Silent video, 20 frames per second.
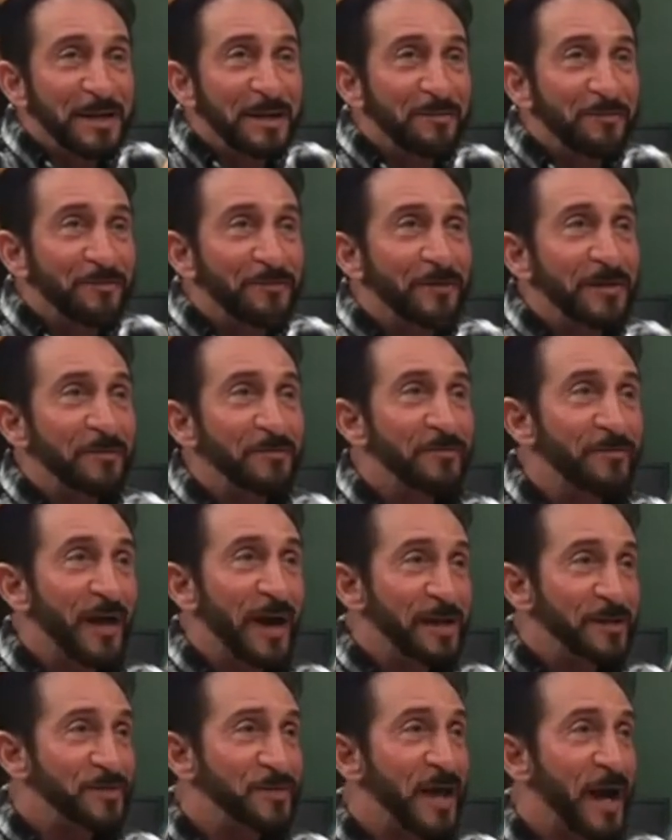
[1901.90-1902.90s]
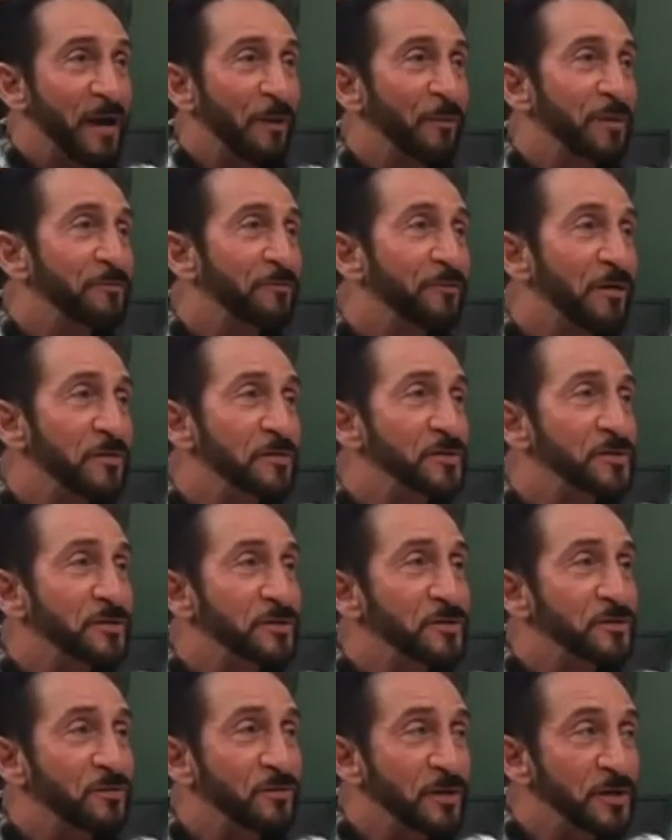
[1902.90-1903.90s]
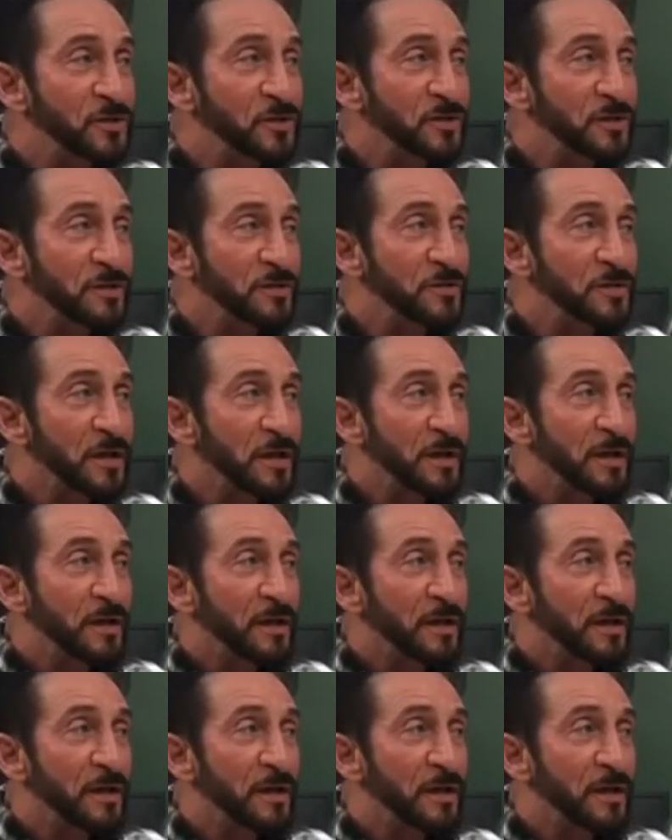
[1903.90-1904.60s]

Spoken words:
If that's how we function as Christians,